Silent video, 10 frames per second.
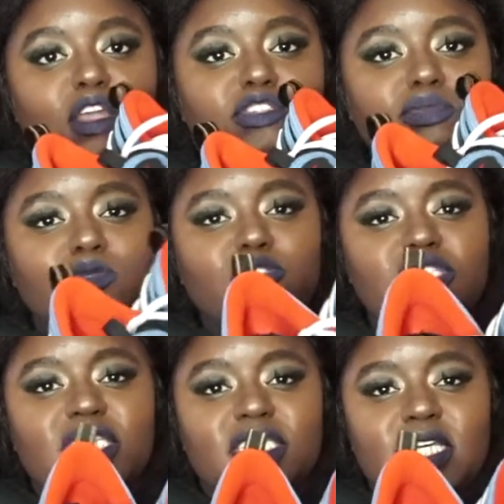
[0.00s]
swoosh
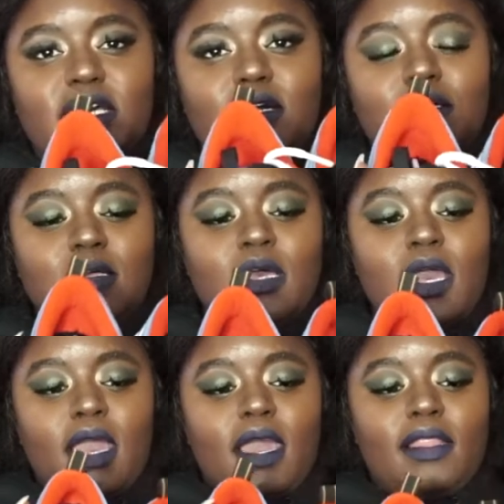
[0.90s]
detail
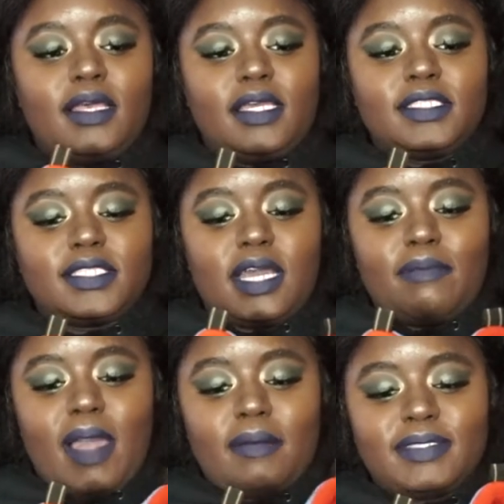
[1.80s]
and the
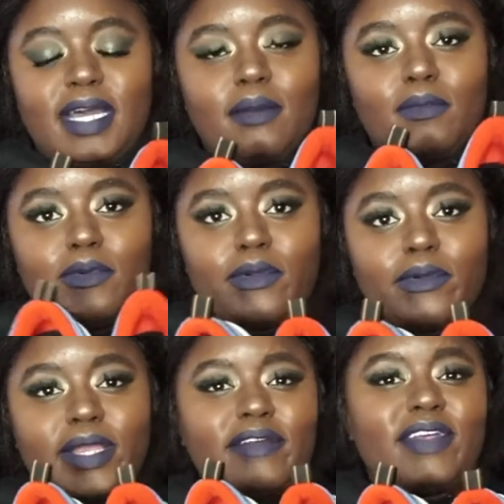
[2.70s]
inside pops out more,
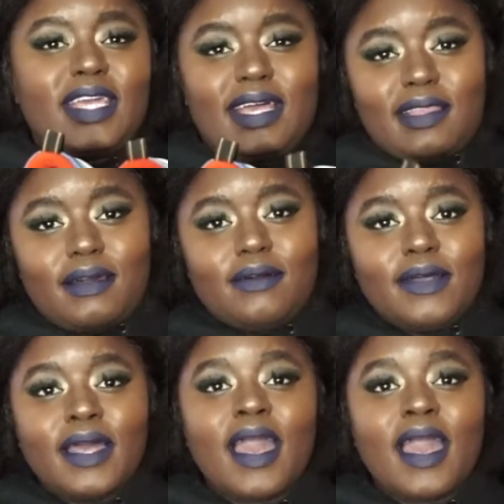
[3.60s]
or even yellow.